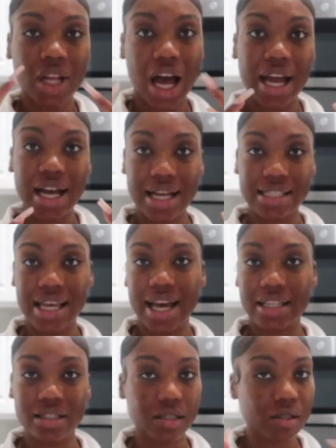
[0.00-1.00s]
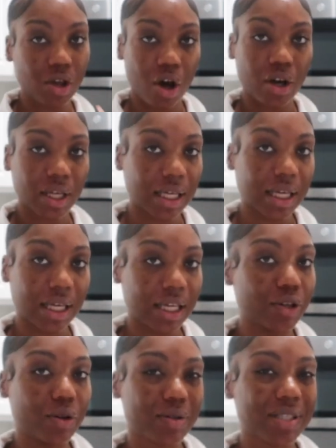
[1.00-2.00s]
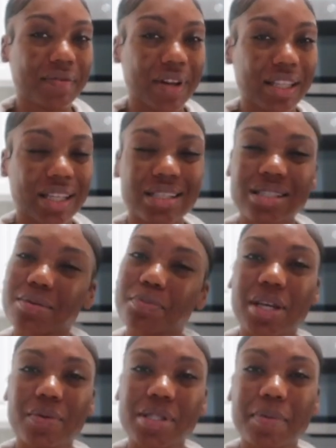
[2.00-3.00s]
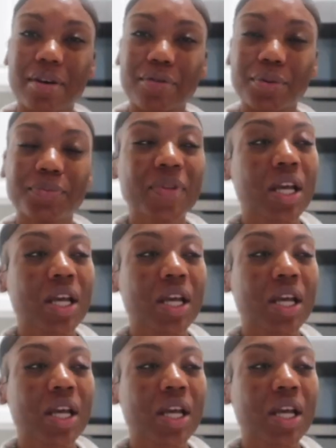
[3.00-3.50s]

eye contact, talking, you know, stuff like that. Just being respectful.